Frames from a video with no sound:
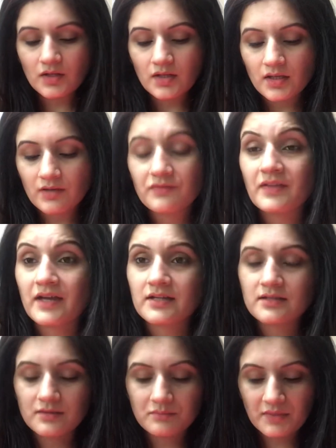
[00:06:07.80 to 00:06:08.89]
If
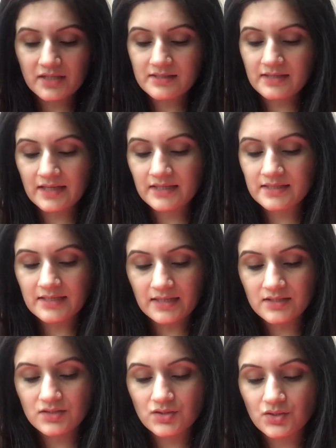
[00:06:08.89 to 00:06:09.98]
that makes any
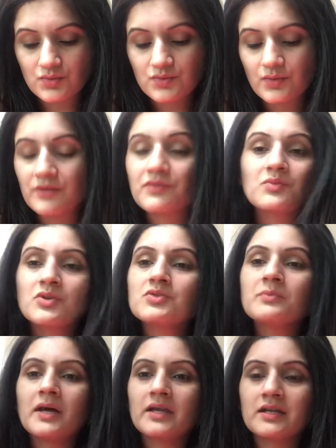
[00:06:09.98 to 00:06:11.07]
sense to you. So if you want to
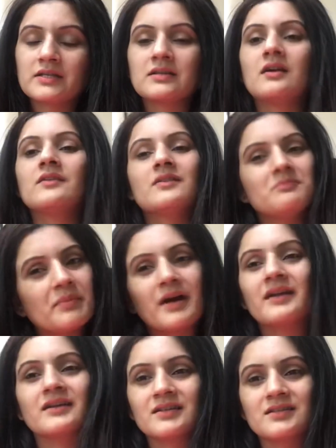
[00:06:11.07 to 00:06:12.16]
buy a guitar, then buy
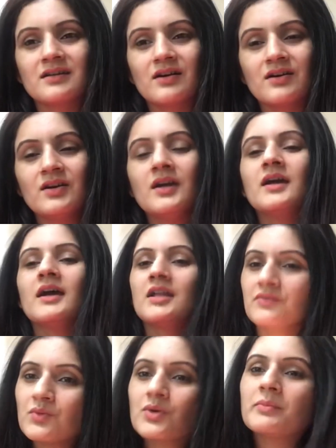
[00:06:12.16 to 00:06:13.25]
a guitar. And if
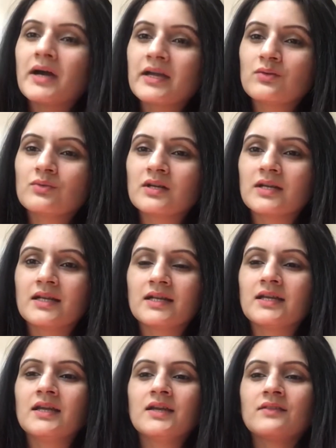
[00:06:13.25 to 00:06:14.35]
you want to buy an ukulele,
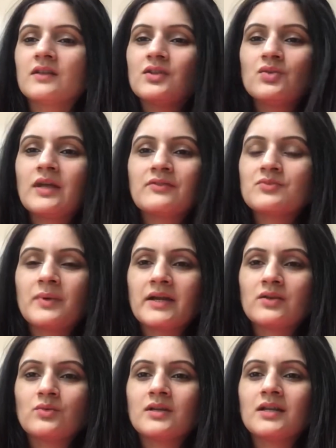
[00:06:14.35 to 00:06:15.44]
then you'll have to buy an
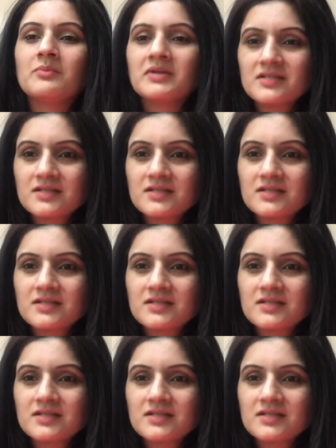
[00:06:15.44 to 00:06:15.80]
ukulele. But